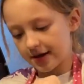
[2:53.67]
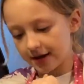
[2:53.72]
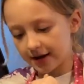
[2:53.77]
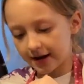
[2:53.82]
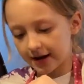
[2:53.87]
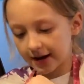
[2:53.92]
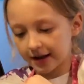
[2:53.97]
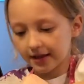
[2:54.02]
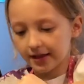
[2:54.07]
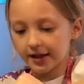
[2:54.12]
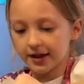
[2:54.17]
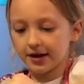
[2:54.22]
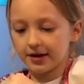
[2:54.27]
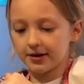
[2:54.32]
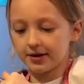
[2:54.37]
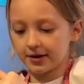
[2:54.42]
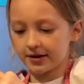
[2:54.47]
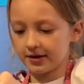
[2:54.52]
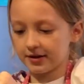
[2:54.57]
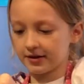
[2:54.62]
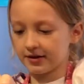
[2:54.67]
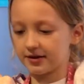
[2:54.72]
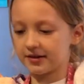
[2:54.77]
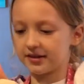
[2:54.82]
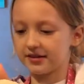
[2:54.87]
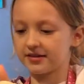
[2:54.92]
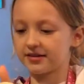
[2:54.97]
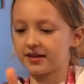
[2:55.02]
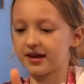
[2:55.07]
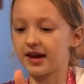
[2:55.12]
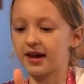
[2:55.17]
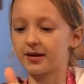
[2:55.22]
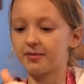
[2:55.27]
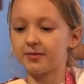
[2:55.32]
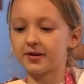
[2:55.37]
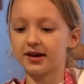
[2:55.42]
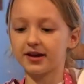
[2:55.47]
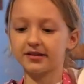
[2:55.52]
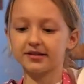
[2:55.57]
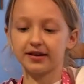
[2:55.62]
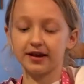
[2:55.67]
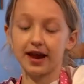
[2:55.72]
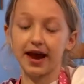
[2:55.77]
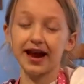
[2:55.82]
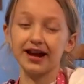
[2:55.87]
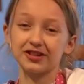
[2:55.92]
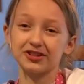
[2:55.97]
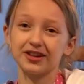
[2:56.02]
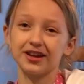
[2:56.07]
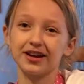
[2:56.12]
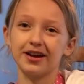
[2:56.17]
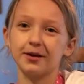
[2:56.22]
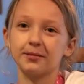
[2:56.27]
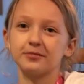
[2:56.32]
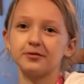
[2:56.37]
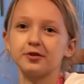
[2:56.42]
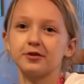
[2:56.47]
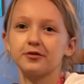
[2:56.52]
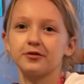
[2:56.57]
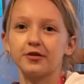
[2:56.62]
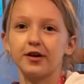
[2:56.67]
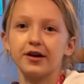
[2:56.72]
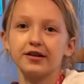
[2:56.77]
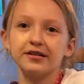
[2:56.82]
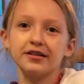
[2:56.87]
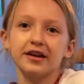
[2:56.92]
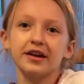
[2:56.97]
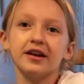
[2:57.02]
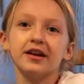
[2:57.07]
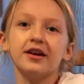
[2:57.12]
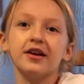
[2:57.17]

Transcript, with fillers: And I like this cake because it actually comes with frosting,